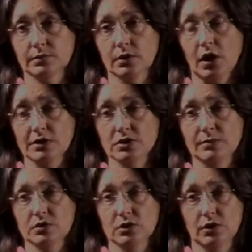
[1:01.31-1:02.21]

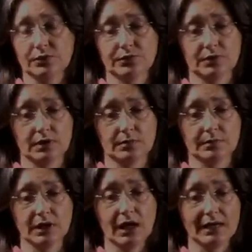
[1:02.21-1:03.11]
concepts of
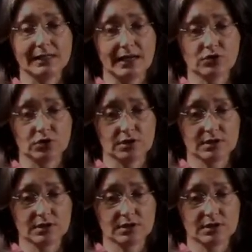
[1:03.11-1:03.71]
behind natural